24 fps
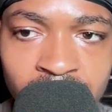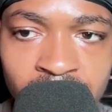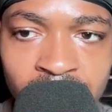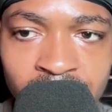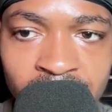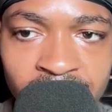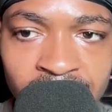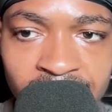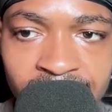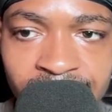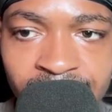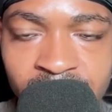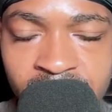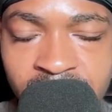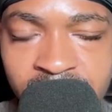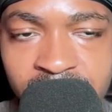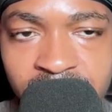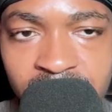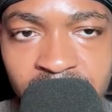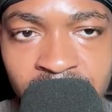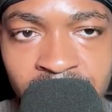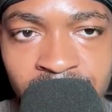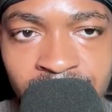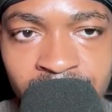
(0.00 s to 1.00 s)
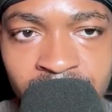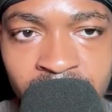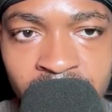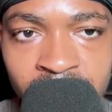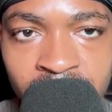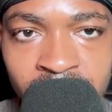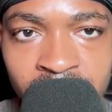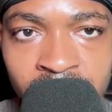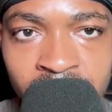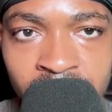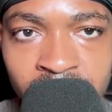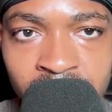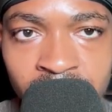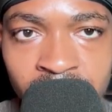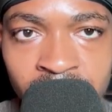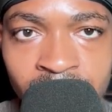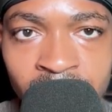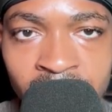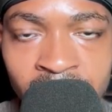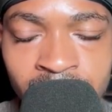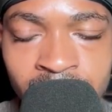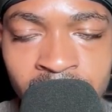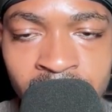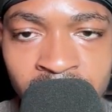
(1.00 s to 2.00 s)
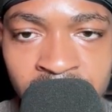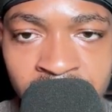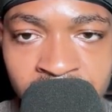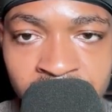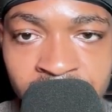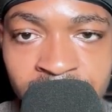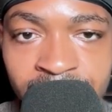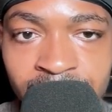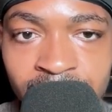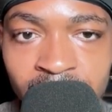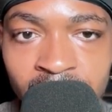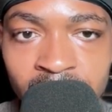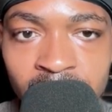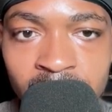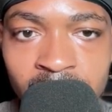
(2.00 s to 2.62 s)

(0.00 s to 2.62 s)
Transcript: They have it inside of the GitHub, I believe,